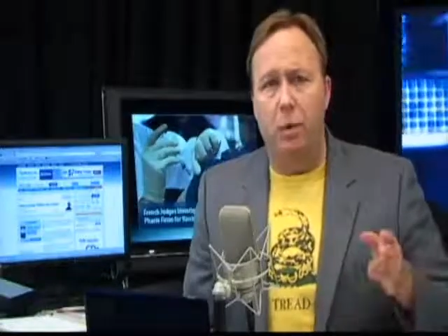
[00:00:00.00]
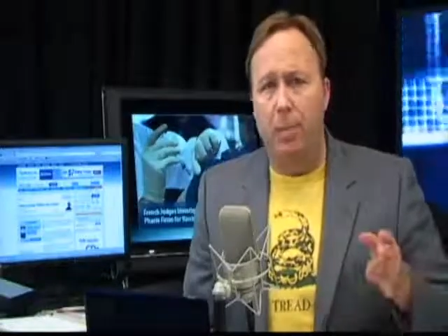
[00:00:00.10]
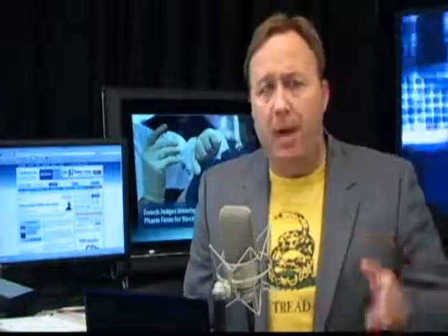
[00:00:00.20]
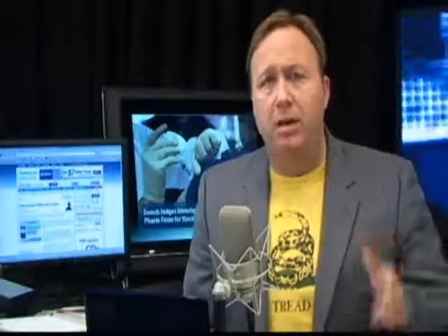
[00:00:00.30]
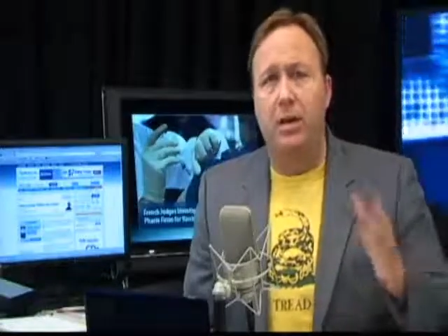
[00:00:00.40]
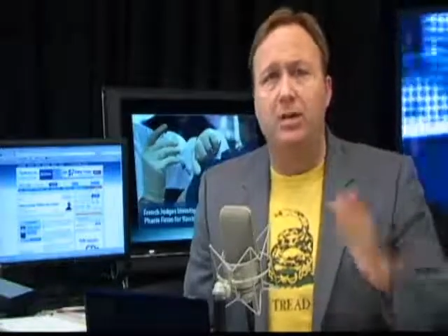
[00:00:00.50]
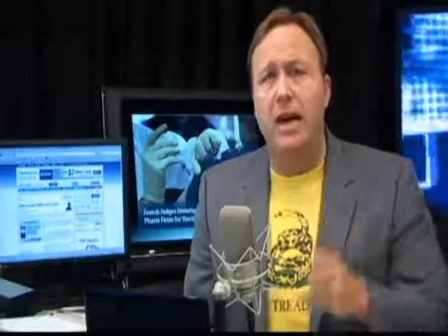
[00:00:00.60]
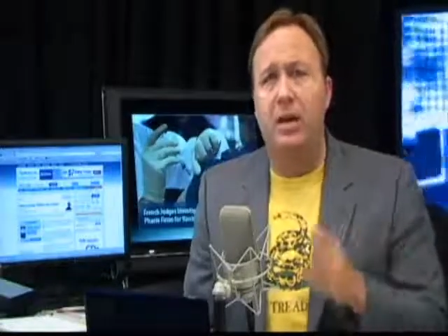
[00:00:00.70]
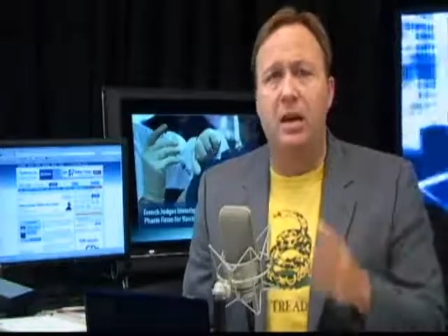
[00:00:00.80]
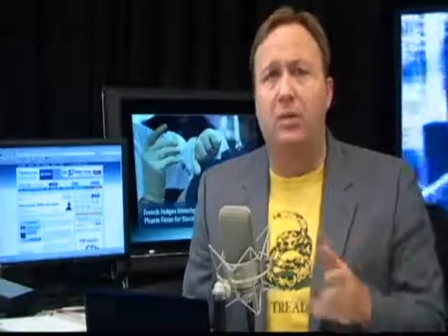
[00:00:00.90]
Republicans
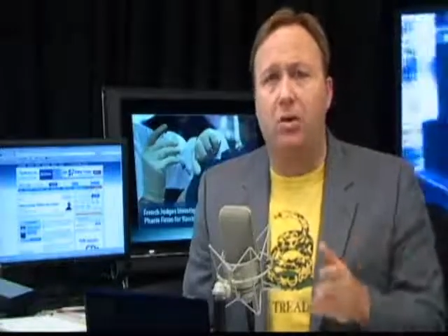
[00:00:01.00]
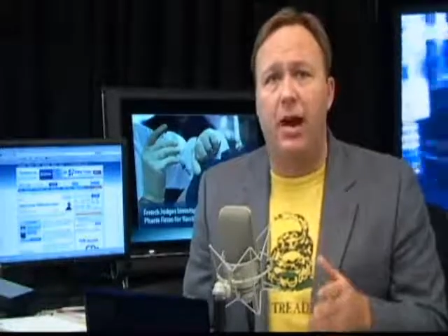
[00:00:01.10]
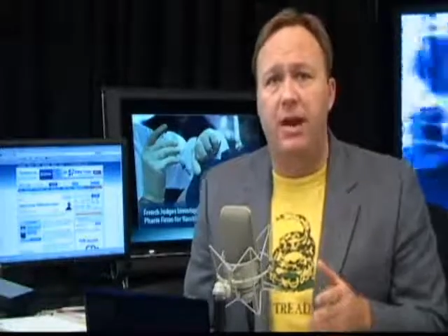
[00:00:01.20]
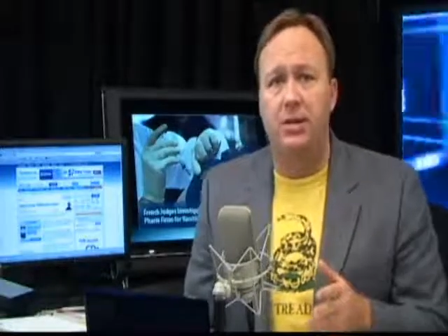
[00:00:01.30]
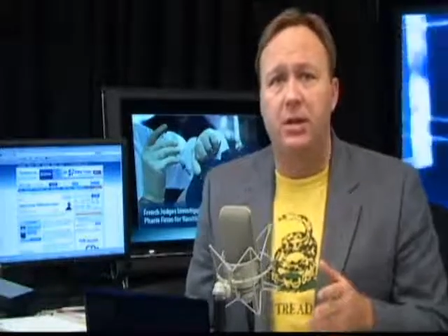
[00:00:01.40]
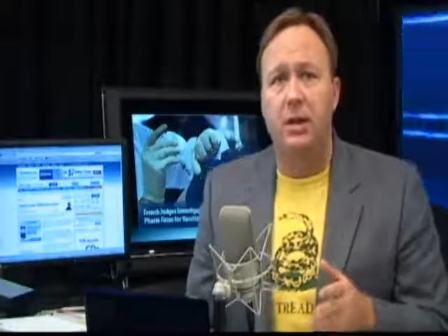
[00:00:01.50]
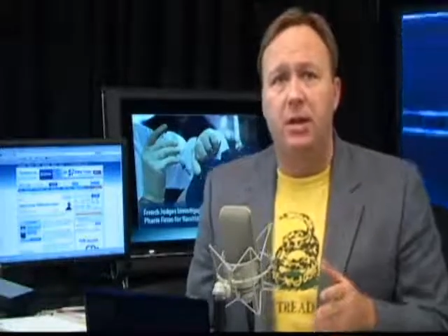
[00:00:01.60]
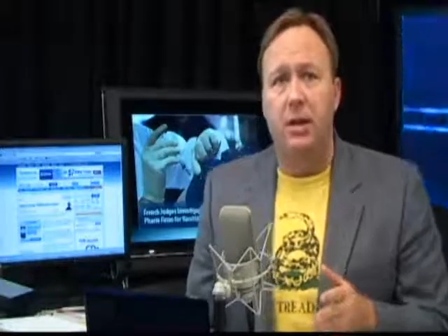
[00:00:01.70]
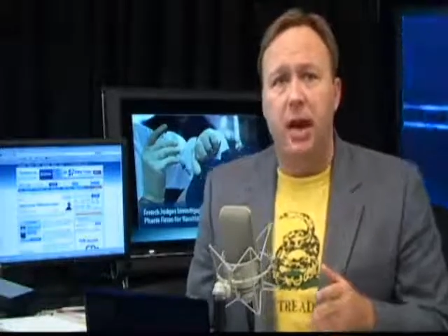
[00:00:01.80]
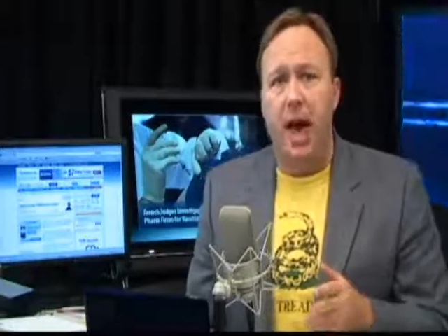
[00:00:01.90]
and Democrats.
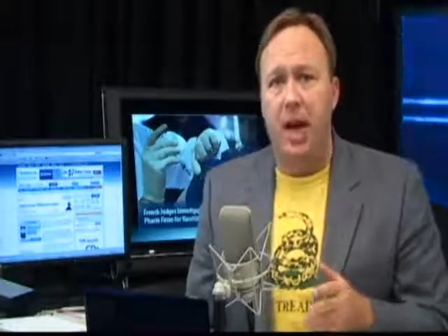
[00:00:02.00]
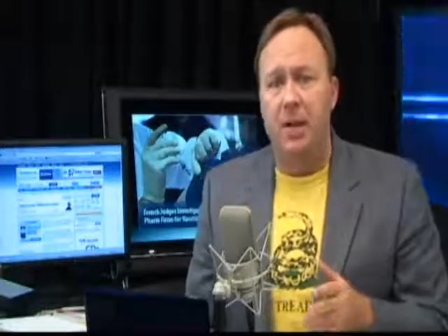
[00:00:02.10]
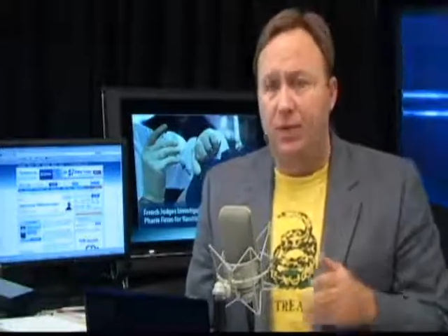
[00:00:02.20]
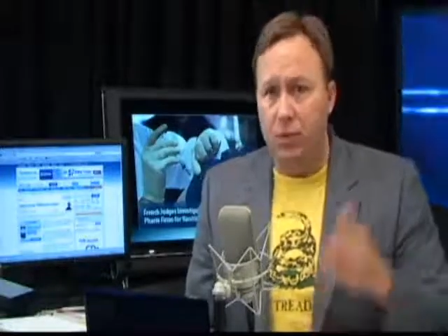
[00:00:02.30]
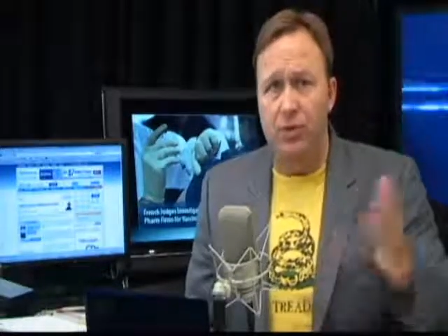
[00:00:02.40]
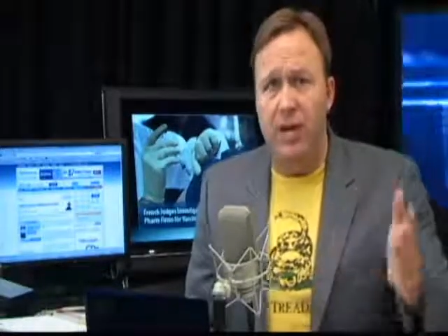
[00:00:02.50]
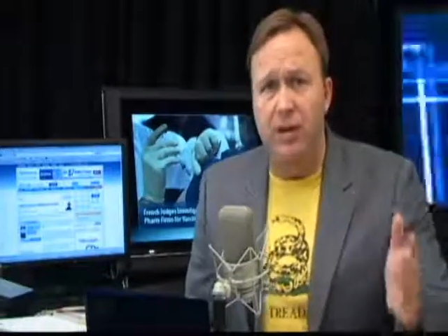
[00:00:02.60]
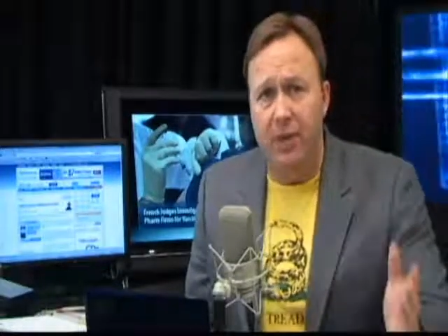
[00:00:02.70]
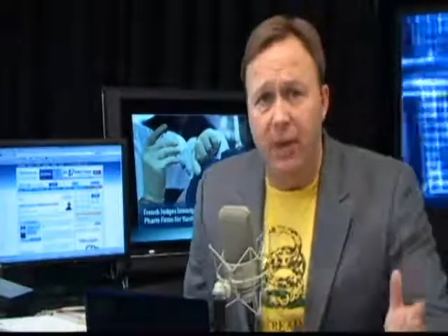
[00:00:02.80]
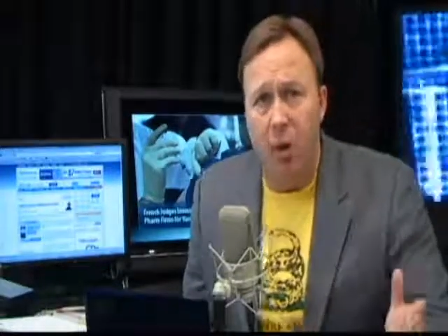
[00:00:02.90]
I mean, have you seen
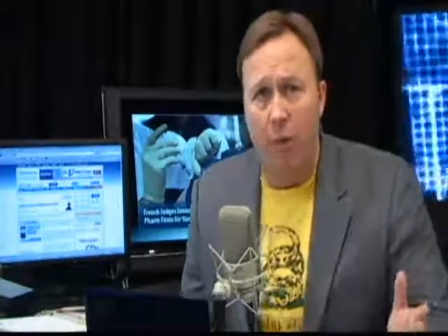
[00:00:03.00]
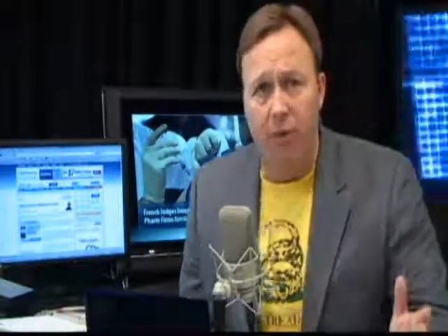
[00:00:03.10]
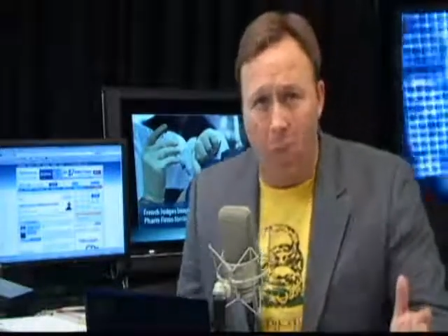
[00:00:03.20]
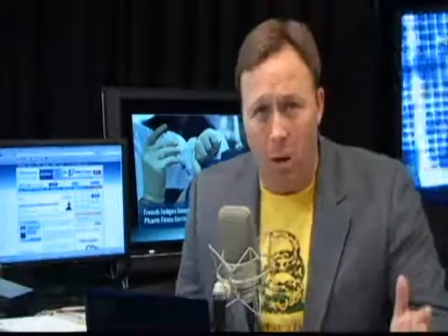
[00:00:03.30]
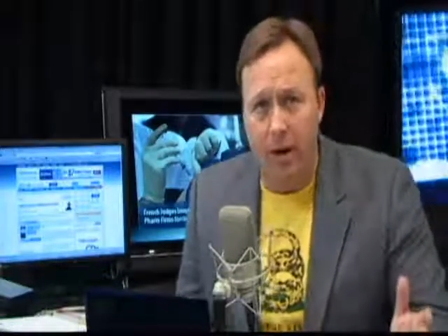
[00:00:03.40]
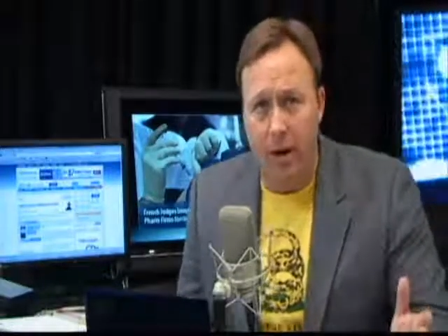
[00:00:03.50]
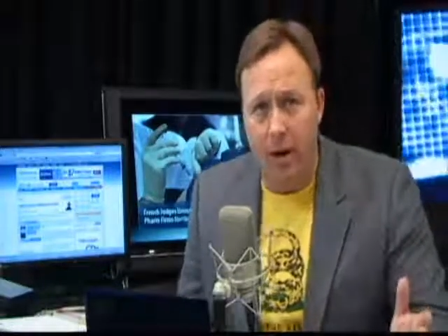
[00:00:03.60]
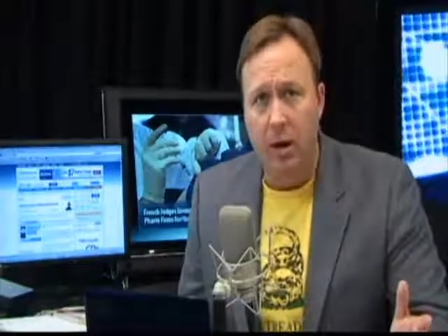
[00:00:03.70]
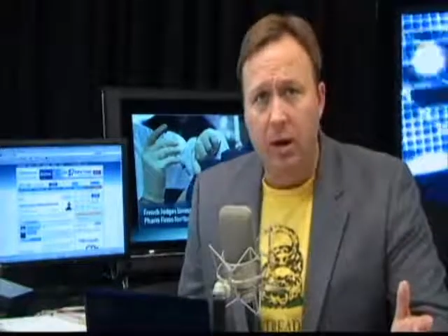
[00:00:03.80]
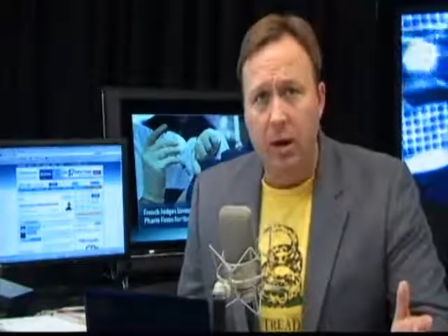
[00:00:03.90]
the video of Cornyn